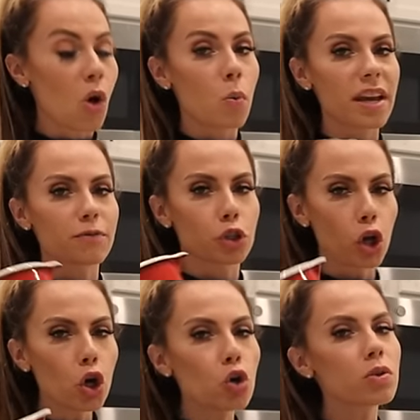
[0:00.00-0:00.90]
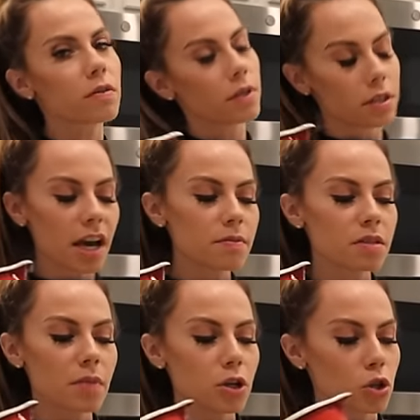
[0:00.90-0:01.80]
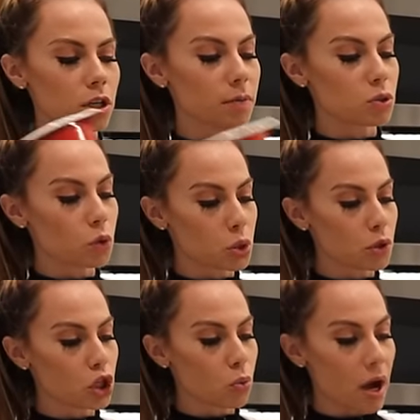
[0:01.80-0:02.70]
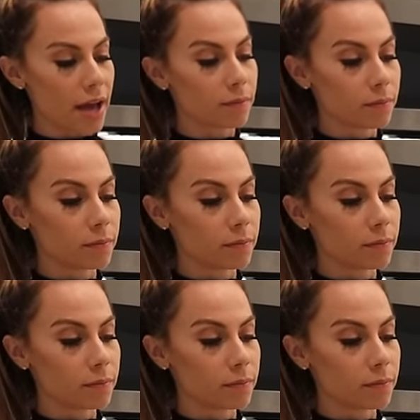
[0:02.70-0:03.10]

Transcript: We have 2 different types of measuring cups. Which one do you want?